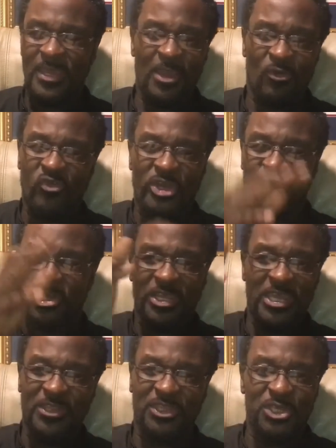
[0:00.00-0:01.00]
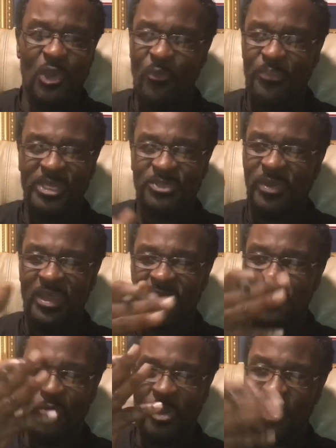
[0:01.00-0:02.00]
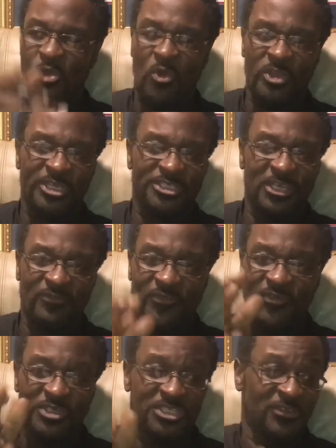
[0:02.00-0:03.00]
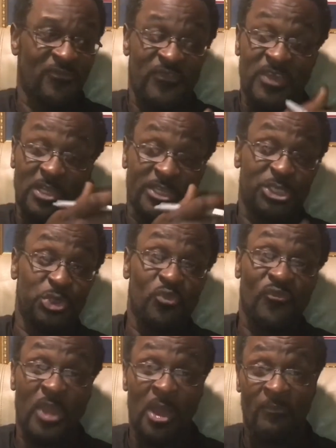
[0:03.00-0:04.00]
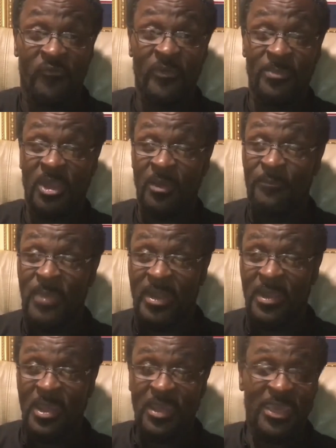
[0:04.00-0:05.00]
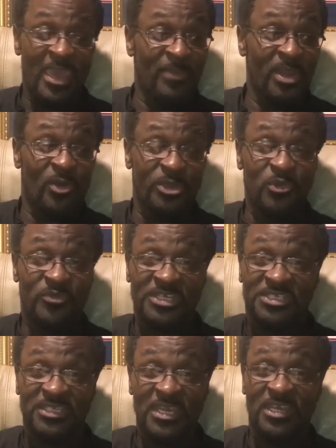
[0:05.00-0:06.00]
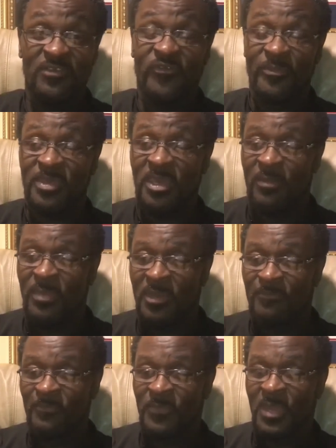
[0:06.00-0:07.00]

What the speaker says: original Ethiopians, whatever you want to call yourself, if you feel that you come from Kemet or you descended from Kemet,